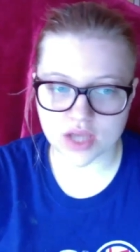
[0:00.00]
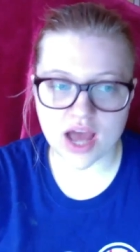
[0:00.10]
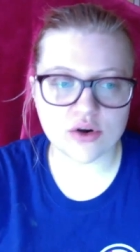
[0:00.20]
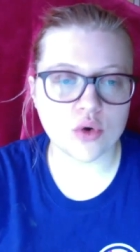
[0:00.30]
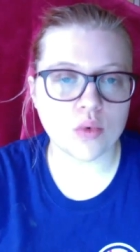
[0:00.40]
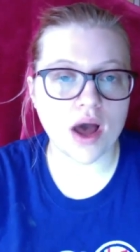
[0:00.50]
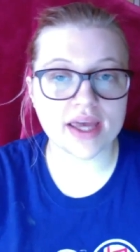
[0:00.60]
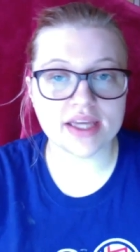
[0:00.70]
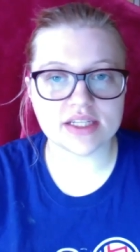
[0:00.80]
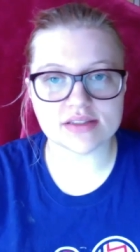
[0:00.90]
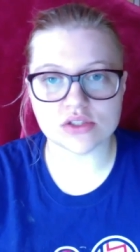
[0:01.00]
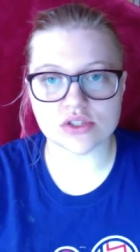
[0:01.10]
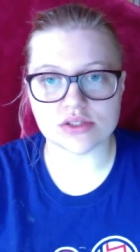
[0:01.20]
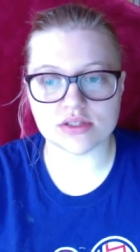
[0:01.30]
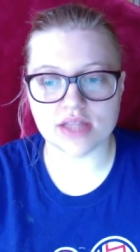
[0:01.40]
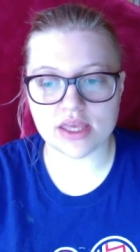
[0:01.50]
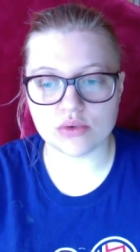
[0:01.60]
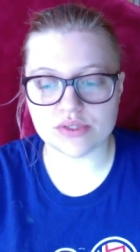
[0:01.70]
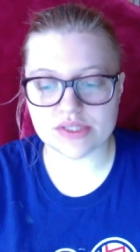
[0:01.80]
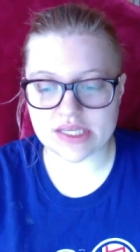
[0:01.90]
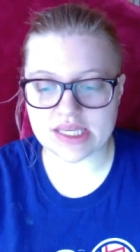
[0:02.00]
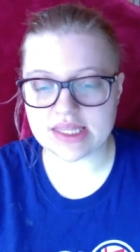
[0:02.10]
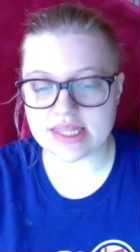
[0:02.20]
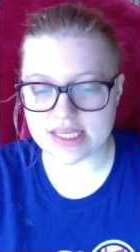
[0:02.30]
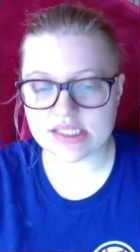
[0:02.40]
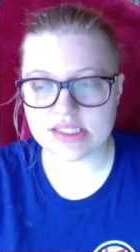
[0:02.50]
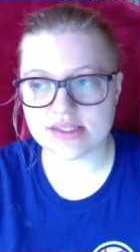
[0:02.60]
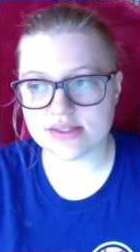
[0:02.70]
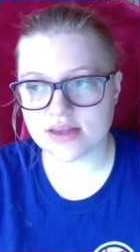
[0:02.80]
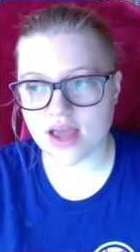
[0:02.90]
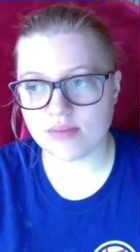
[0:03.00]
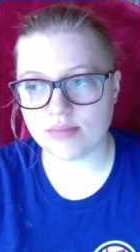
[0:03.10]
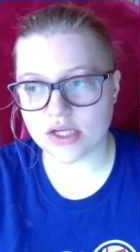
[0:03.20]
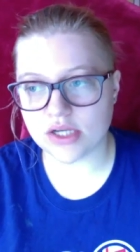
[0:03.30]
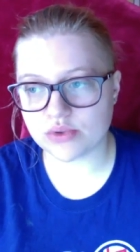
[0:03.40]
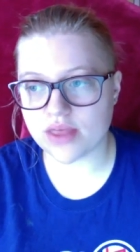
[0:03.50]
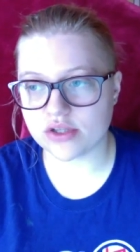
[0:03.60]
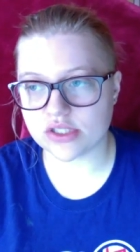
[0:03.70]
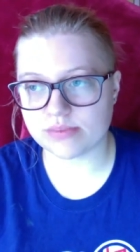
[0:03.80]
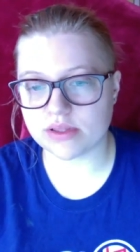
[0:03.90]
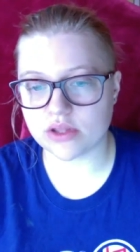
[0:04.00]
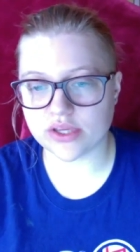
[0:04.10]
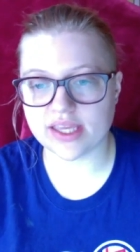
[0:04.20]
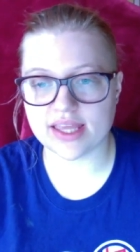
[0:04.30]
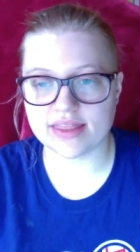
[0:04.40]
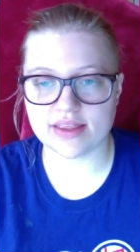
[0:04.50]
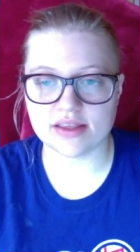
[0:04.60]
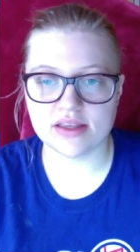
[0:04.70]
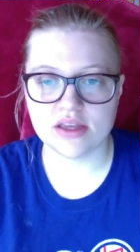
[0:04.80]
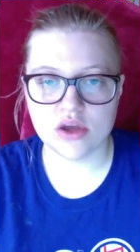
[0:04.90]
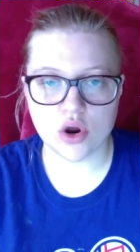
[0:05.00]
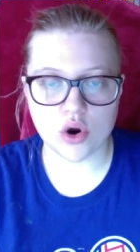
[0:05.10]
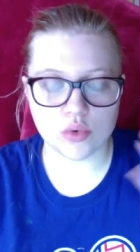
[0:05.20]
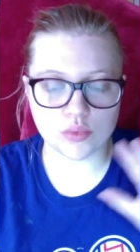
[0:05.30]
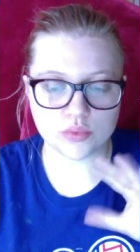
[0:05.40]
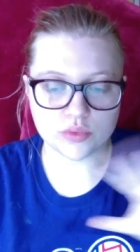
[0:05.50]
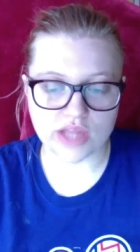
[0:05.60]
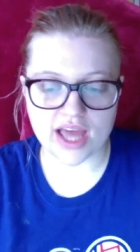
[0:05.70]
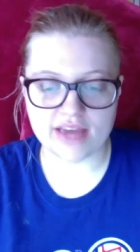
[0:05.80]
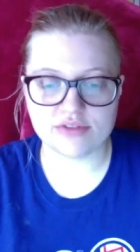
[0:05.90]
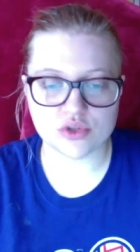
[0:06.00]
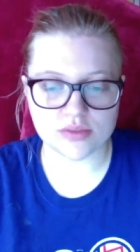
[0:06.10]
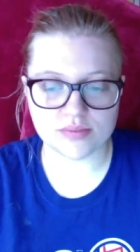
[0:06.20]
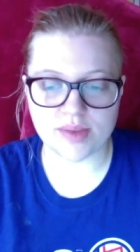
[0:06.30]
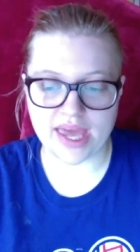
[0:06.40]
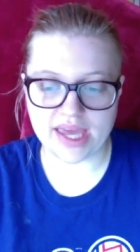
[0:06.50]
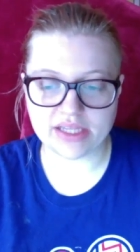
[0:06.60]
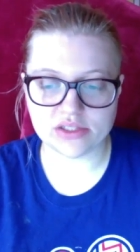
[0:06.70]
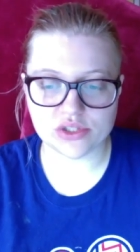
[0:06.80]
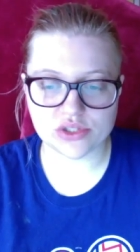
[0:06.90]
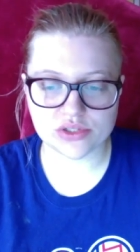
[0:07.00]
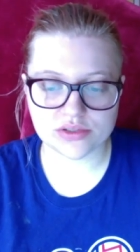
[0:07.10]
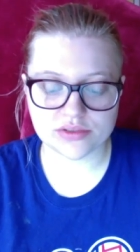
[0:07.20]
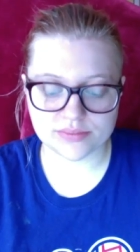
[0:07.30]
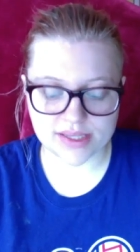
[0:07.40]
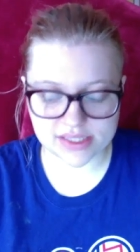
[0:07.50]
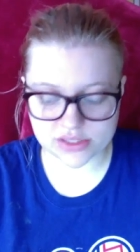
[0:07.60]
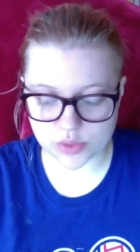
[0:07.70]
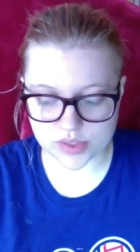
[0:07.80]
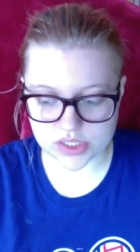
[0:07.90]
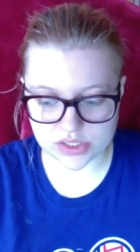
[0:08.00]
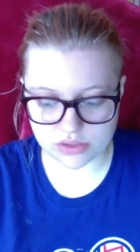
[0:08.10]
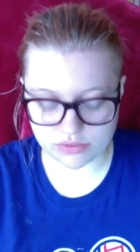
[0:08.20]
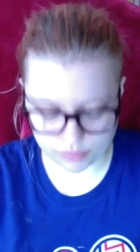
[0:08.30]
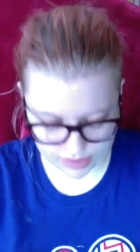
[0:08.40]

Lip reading: I don't know why it doesn't just let you see this. I'd much rather just be looking at the live stream page. Makes it so much